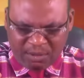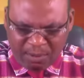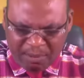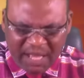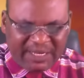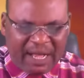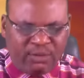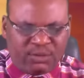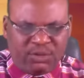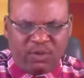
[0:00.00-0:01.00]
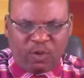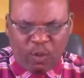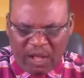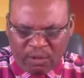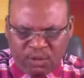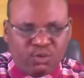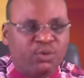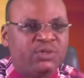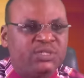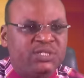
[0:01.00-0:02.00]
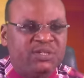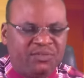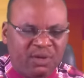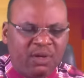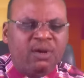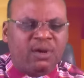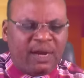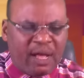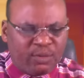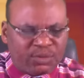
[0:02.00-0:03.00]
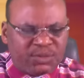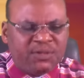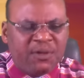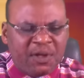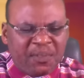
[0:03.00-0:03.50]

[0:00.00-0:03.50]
medals. We are going to receive crowns.